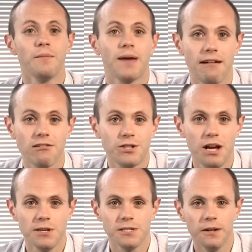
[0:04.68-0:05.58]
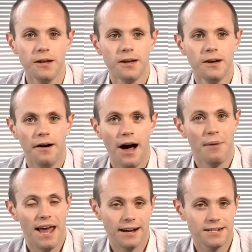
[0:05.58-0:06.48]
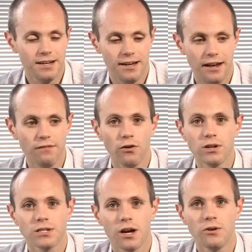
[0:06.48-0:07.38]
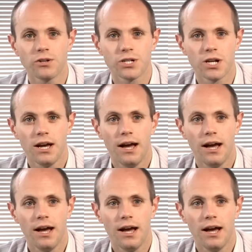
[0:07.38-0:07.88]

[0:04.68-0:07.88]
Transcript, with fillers: I'm Gareth Jameson. I'm an actor and a voice coach,